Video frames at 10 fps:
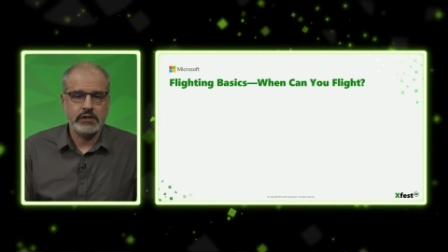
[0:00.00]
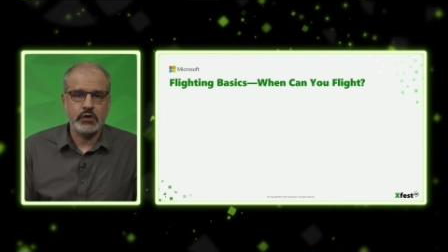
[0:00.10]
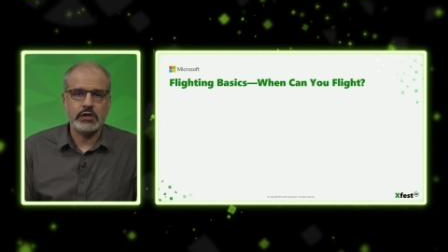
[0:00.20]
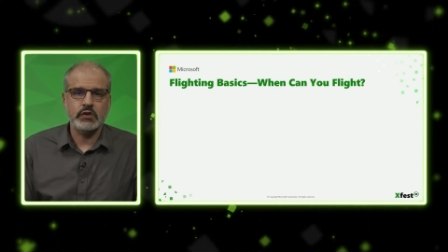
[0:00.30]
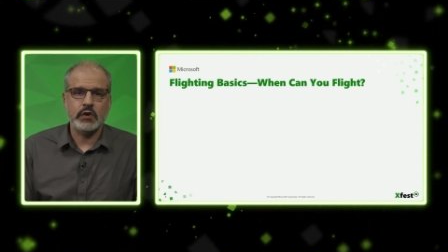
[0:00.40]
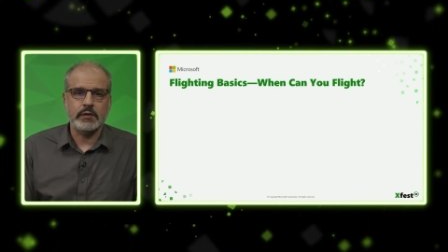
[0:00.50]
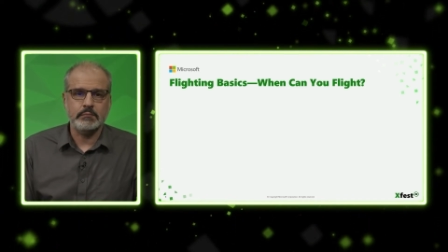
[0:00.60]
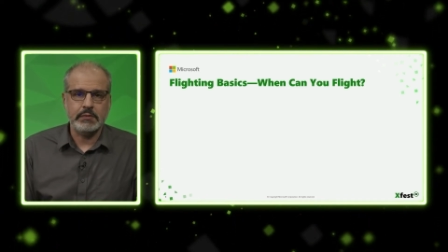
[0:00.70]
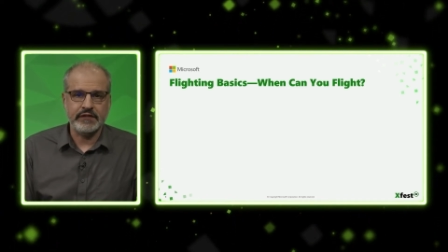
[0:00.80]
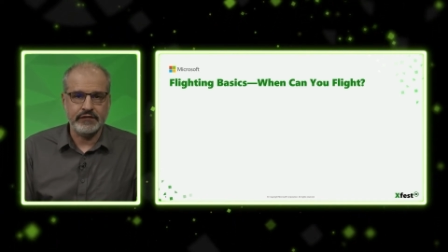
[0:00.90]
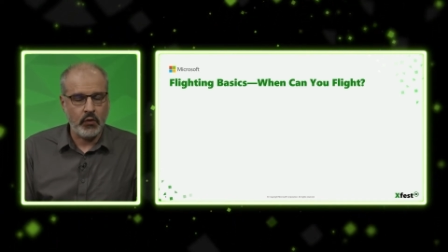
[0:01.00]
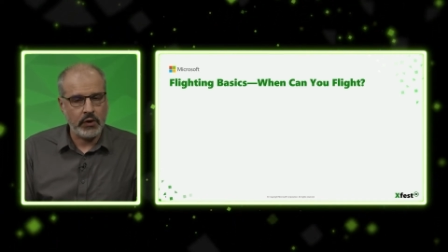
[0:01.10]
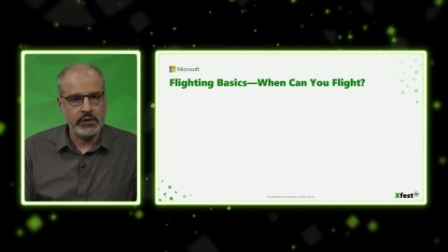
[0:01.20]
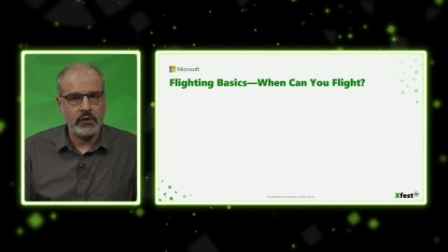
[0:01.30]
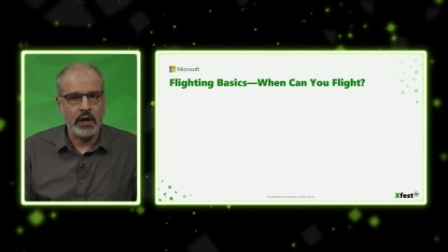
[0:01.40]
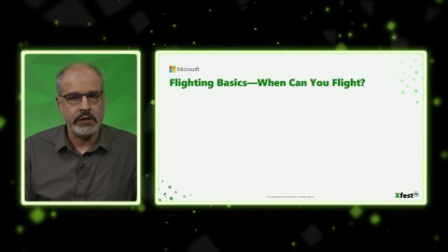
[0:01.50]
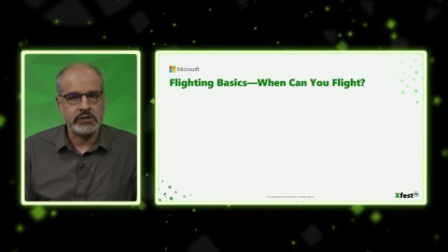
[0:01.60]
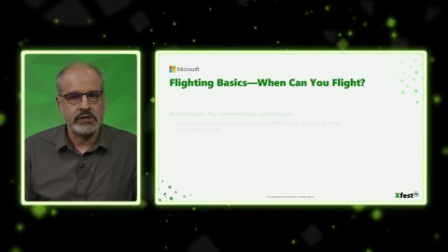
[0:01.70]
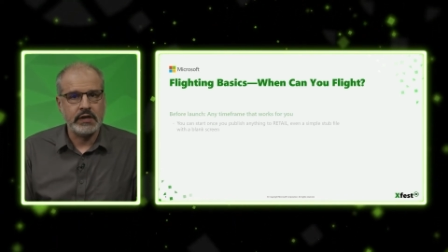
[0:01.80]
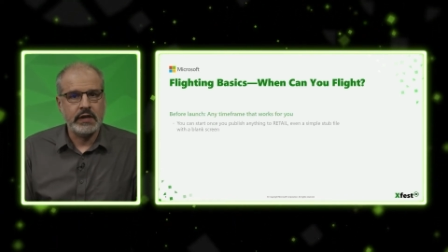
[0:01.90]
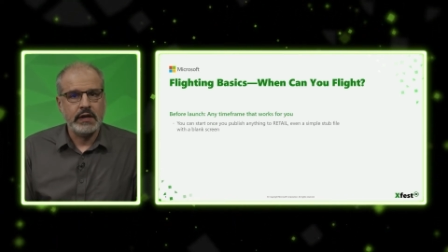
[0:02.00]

You can do it before you launch.